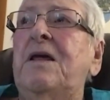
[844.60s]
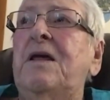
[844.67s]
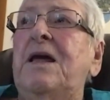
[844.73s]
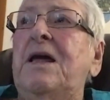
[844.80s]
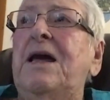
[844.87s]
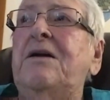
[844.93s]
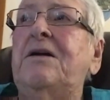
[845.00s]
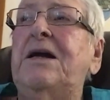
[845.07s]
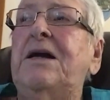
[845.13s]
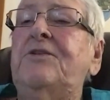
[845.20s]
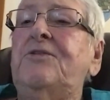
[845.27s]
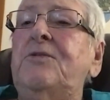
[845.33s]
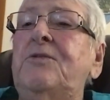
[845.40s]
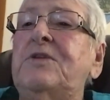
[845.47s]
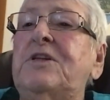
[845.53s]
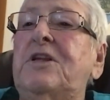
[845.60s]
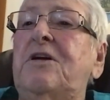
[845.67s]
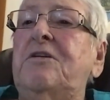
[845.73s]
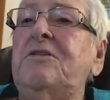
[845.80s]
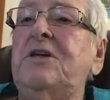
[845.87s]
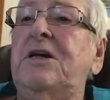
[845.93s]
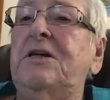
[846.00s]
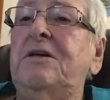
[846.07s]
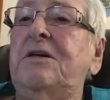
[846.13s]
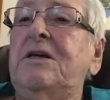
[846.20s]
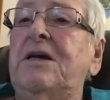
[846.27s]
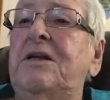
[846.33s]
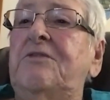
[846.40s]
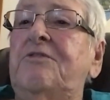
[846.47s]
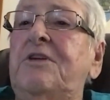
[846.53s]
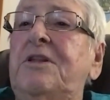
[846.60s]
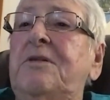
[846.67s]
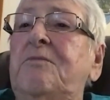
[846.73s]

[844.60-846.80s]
our country was a lot younger country than